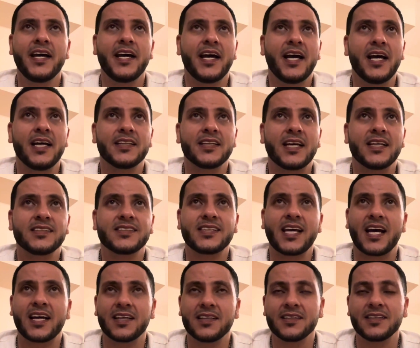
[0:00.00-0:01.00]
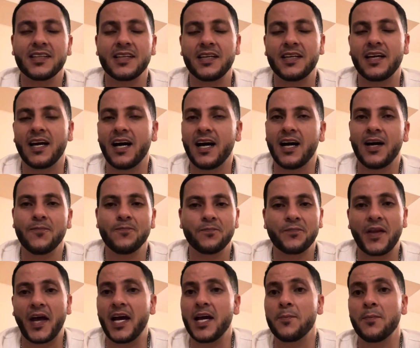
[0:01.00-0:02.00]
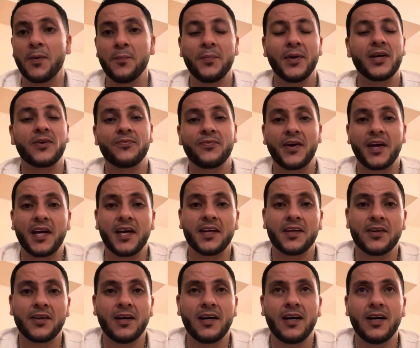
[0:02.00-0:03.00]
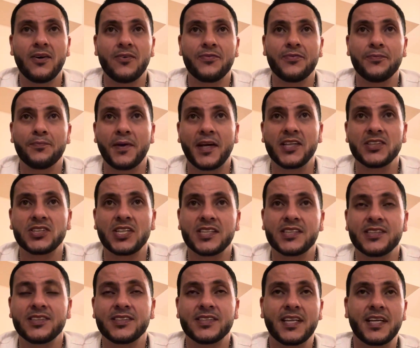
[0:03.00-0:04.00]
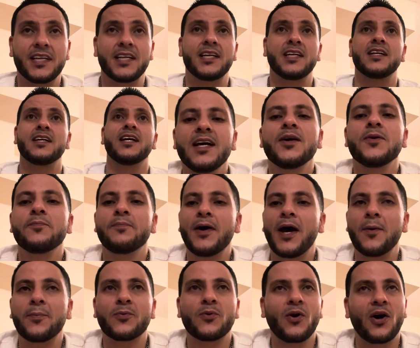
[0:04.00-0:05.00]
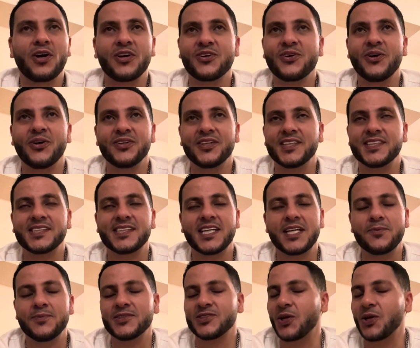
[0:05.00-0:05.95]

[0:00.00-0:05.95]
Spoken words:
And then secondly, I am a big fan of Manchester City. Pep Guardiola's team is